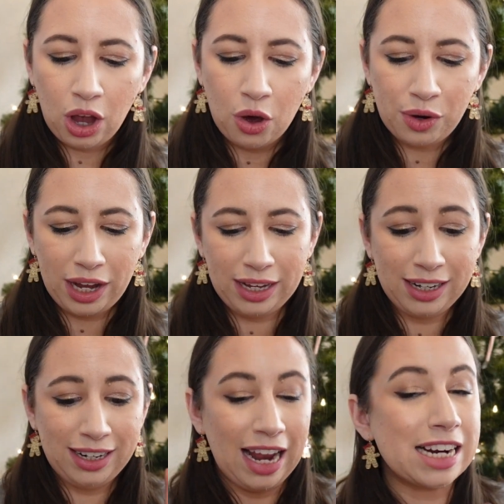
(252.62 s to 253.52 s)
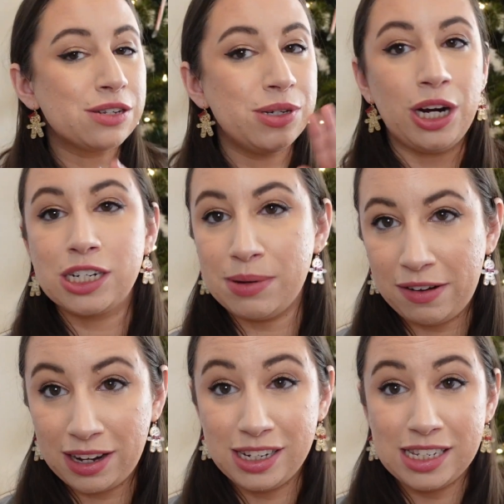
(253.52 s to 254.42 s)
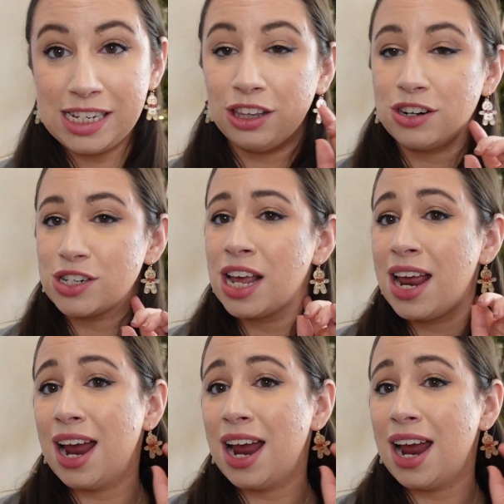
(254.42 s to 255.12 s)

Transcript: Okay, next we talked about concealers